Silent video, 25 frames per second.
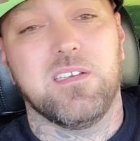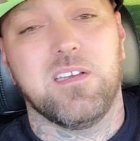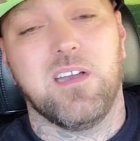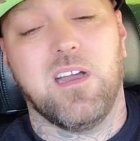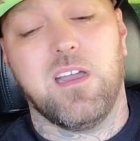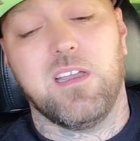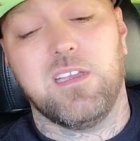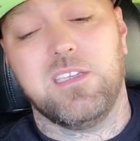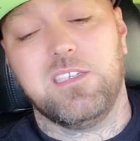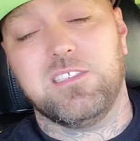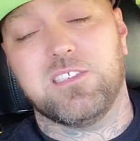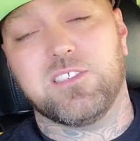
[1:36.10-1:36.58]

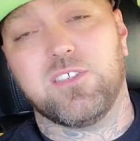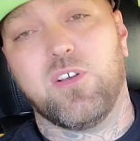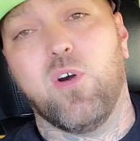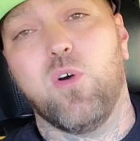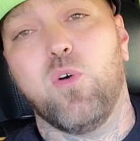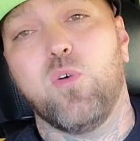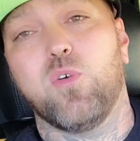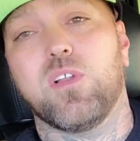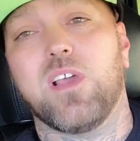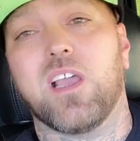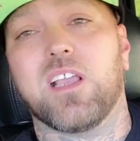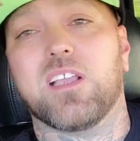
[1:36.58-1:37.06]
ah, he's
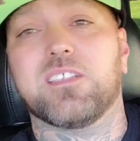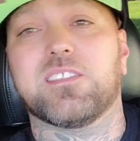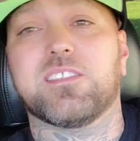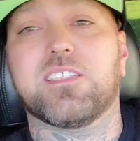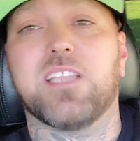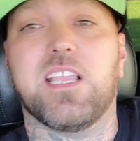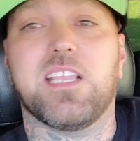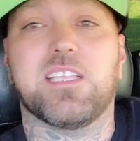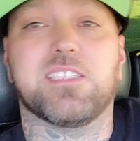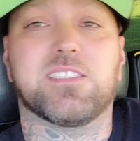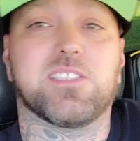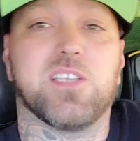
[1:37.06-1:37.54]
old, I could
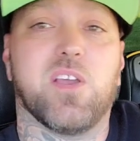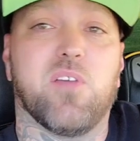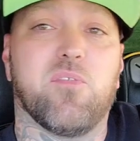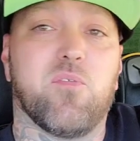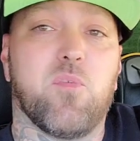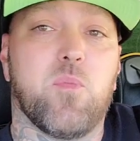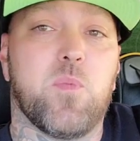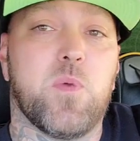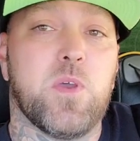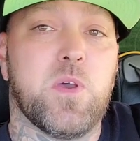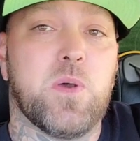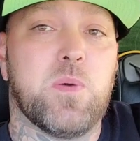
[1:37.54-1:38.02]
take
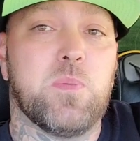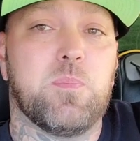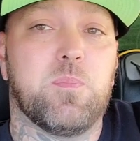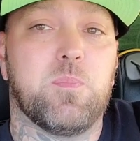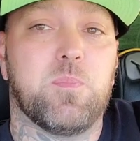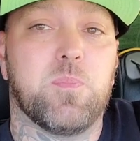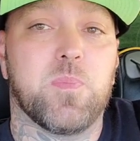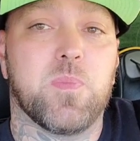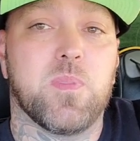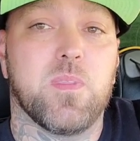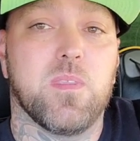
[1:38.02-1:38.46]
something from him.